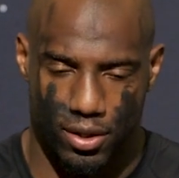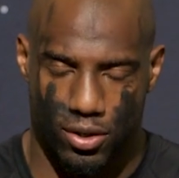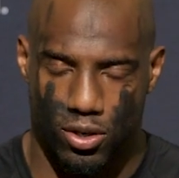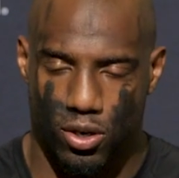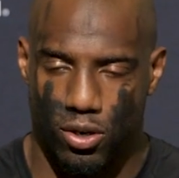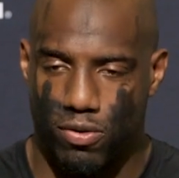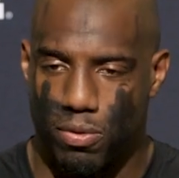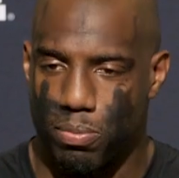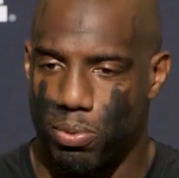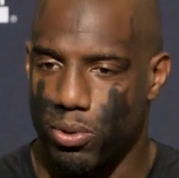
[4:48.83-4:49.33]

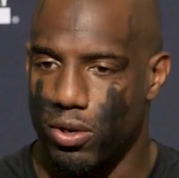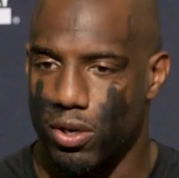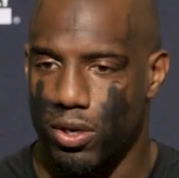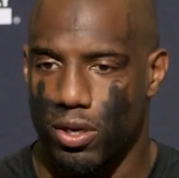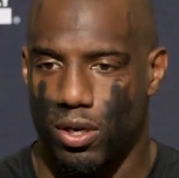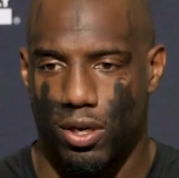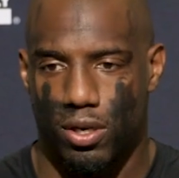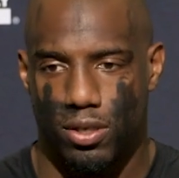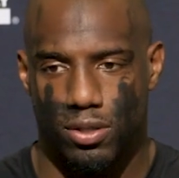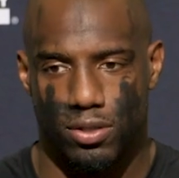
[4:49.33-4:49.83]
COVID
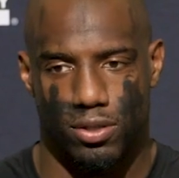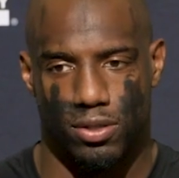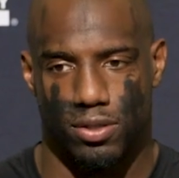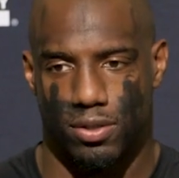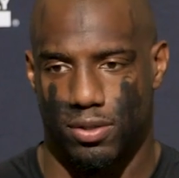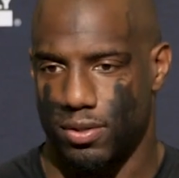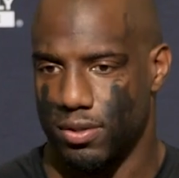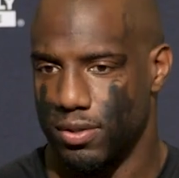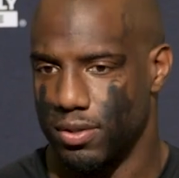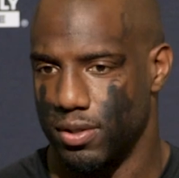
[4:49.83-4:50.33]
protocols,
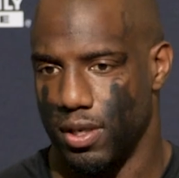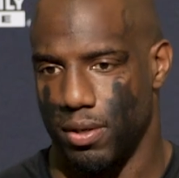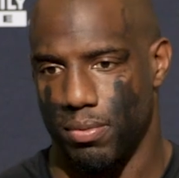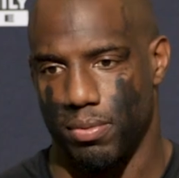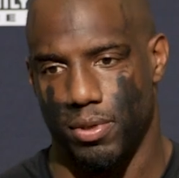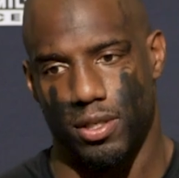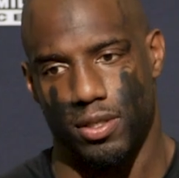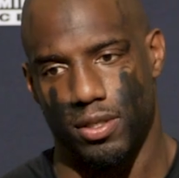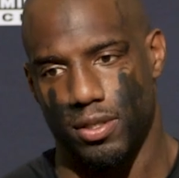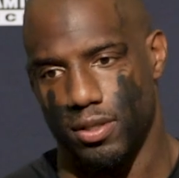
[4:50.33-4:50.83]

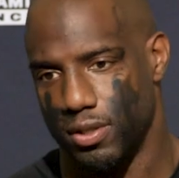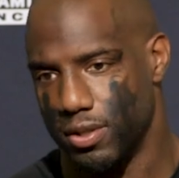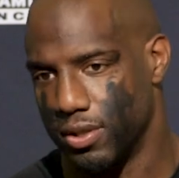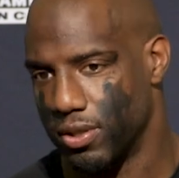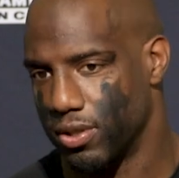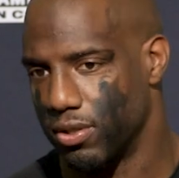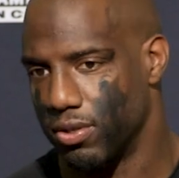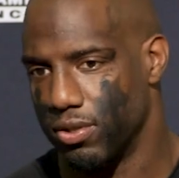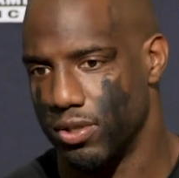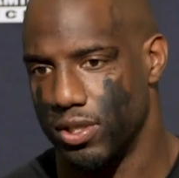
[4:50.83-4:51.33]
I mean,
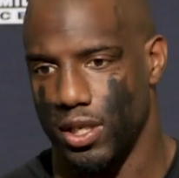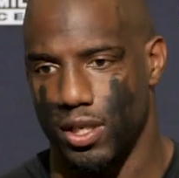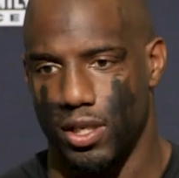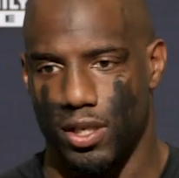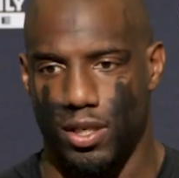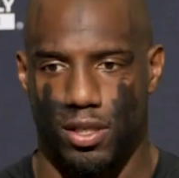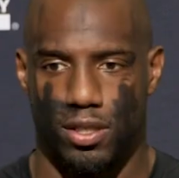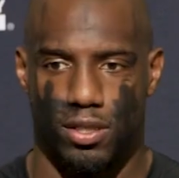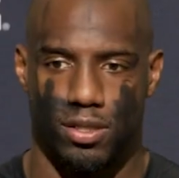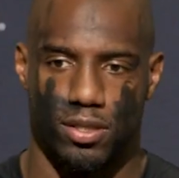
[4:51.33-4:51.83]
it's going to
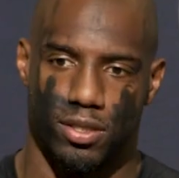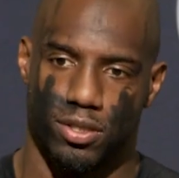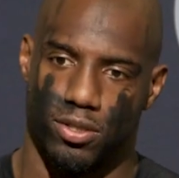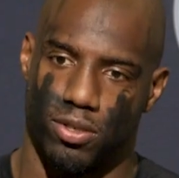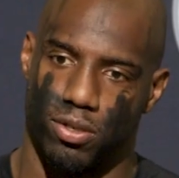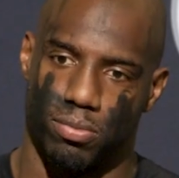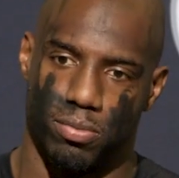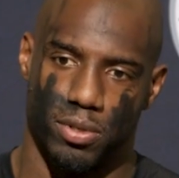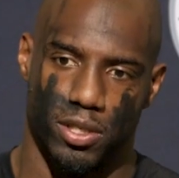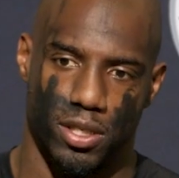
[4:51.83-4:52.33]
change. It's
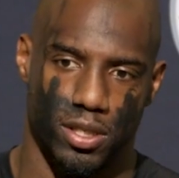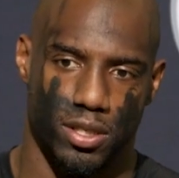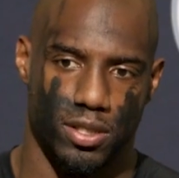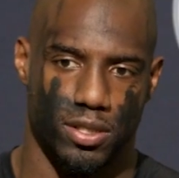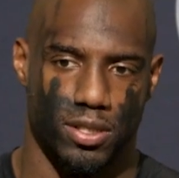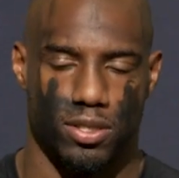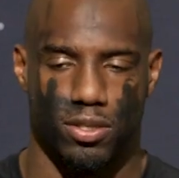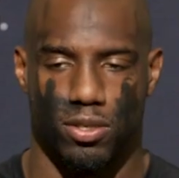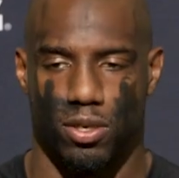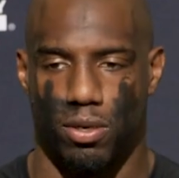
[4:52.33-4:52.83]
going to be
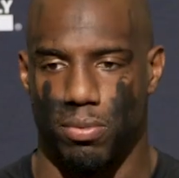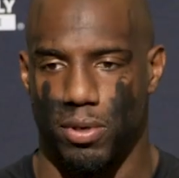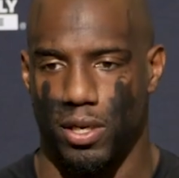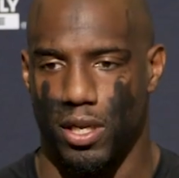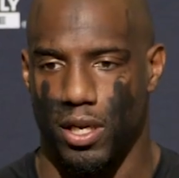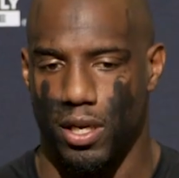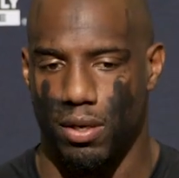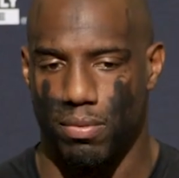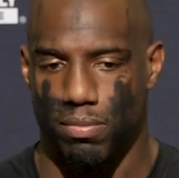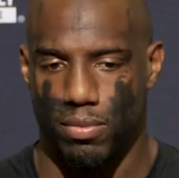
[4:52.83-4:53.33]
this. It's going to be
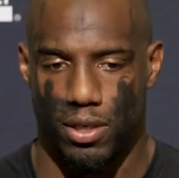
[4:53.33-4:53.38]
that.